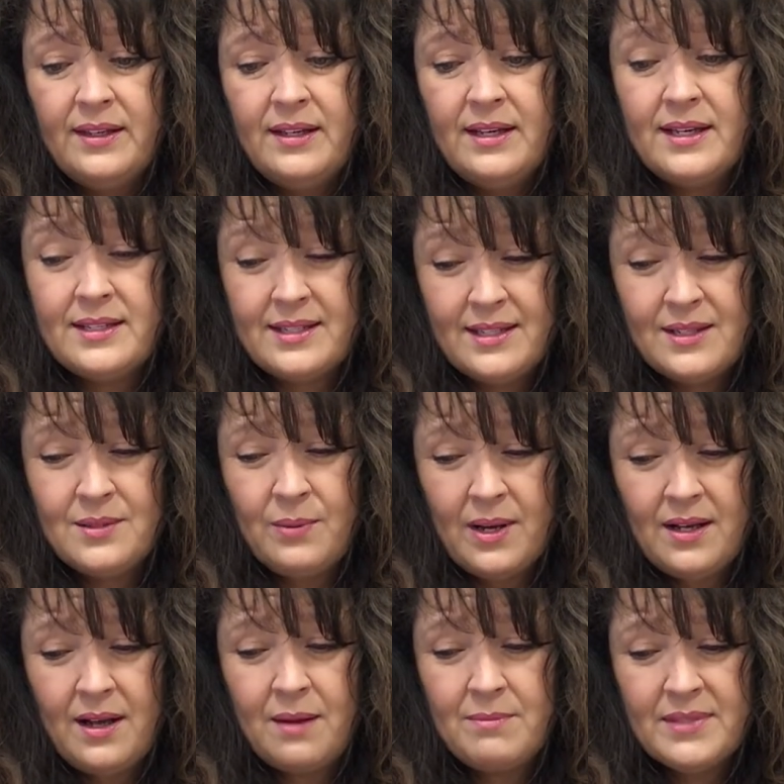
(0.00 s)
Is this what
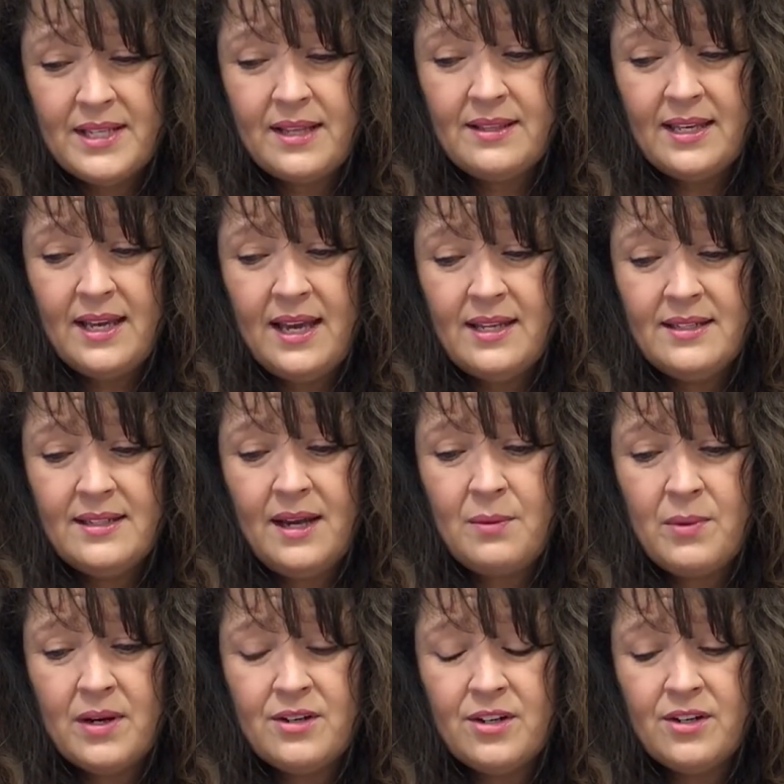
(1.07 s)
comes at the end, I
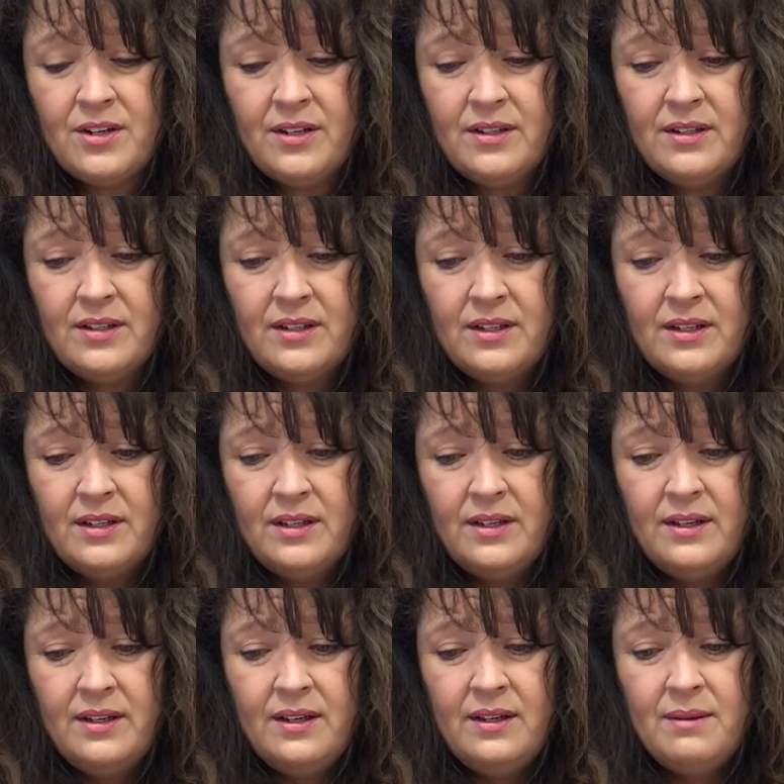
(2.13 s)
wondered?
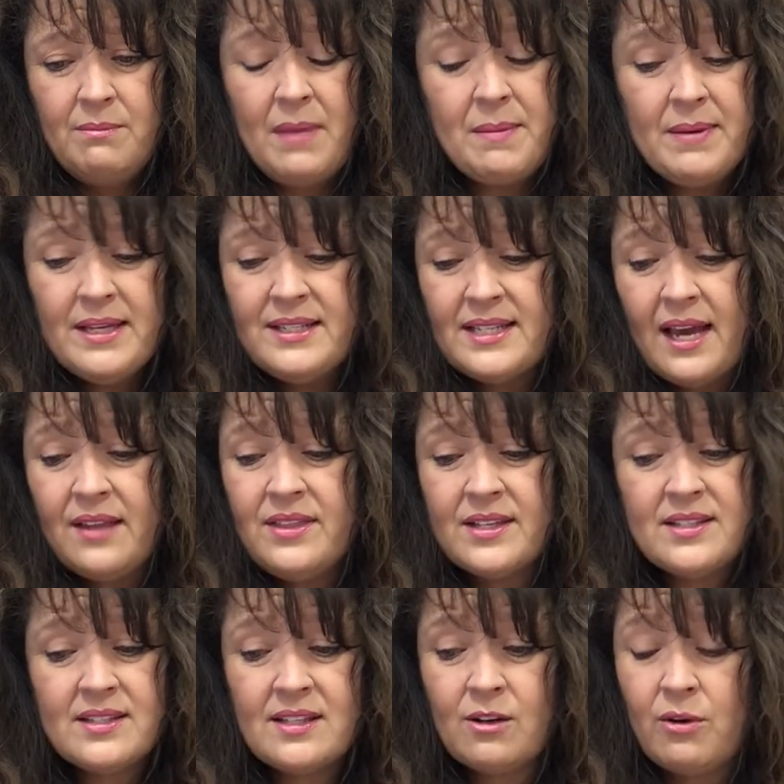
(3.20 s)
Maybe death
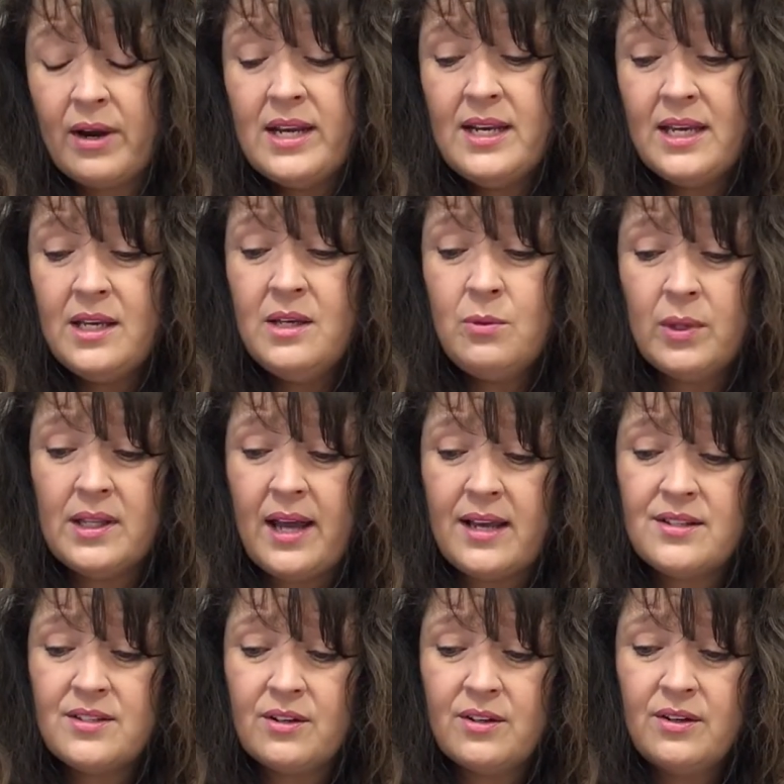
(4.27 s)
is the great
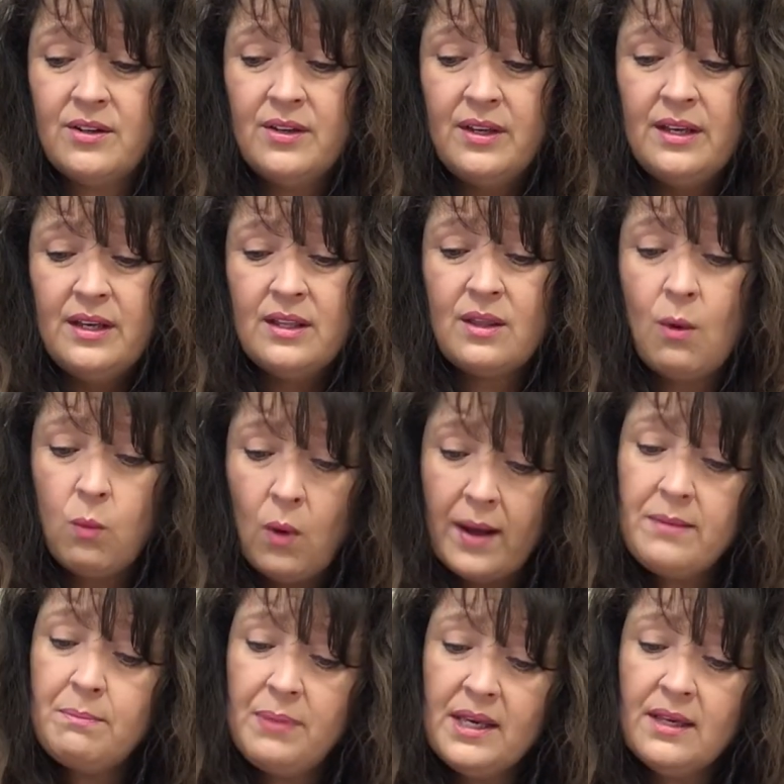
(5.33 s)
equalizer, the one
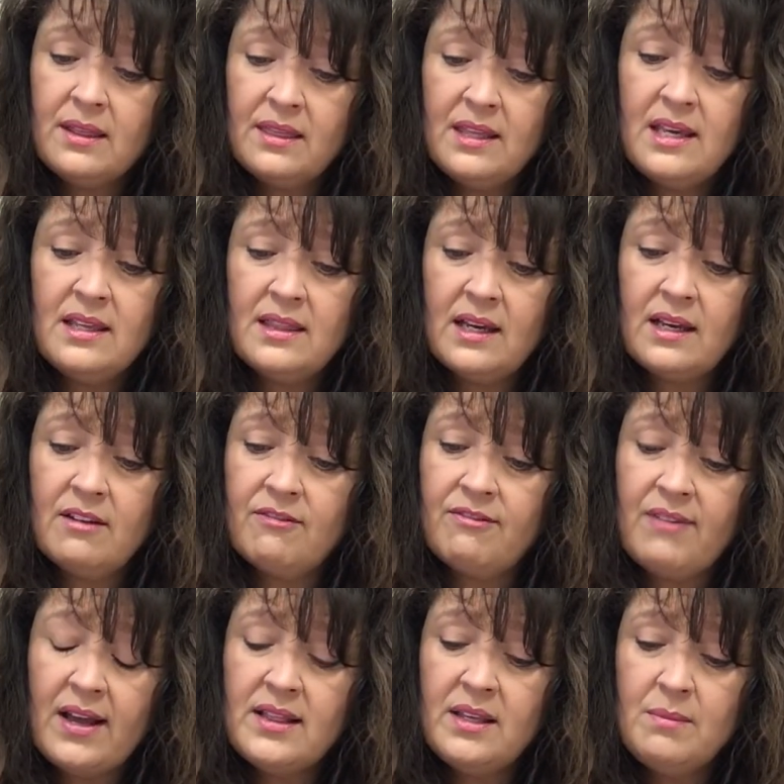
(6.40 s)
big thing that can
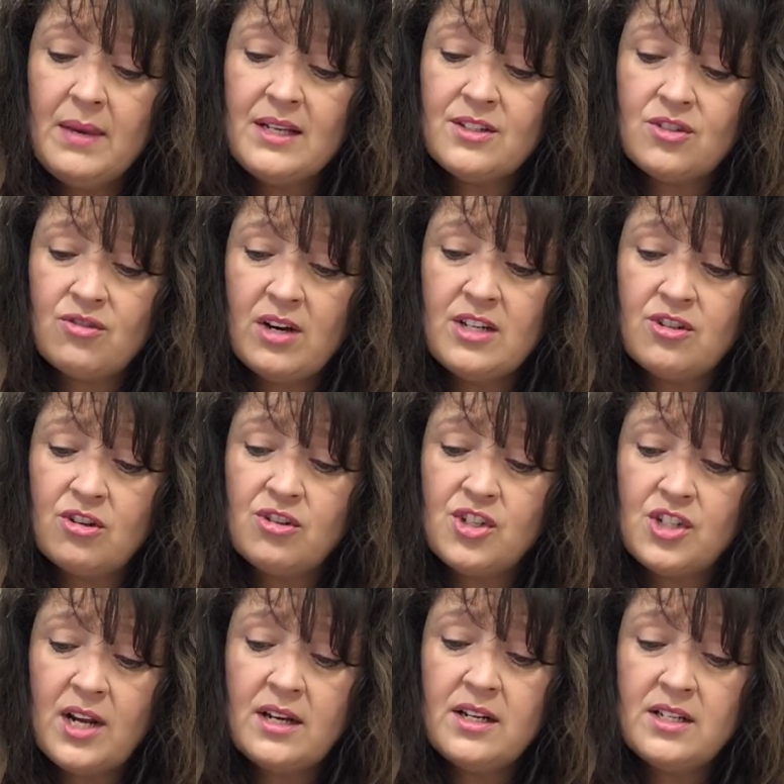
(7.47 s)
finally make strangers
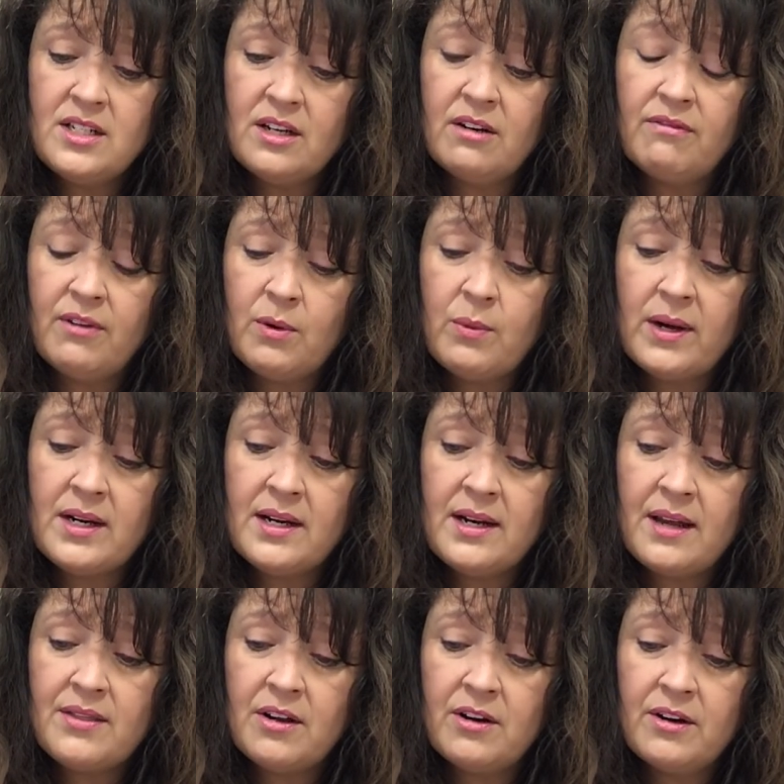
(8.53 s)
shed a tear for one
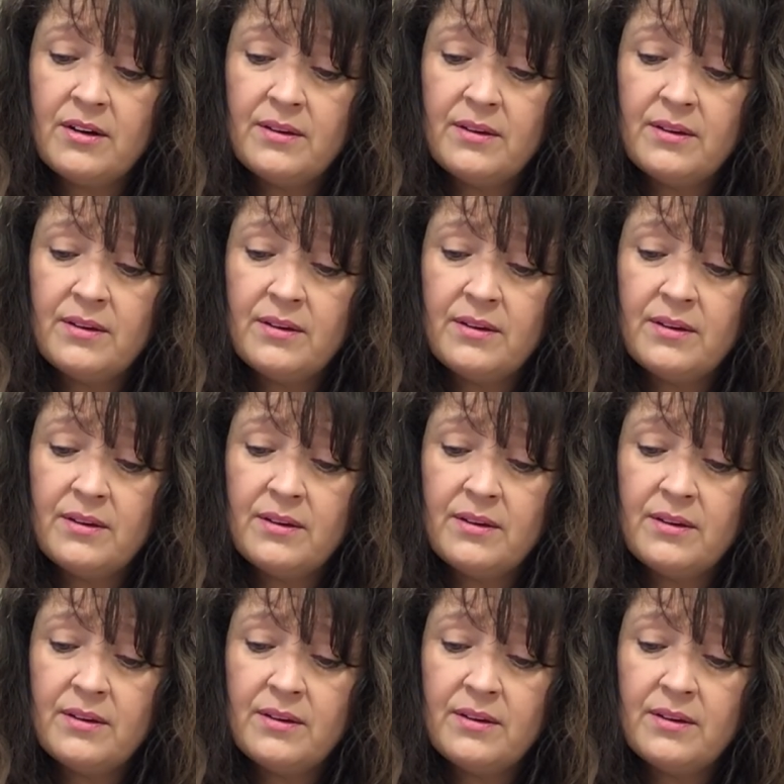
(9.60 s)
another.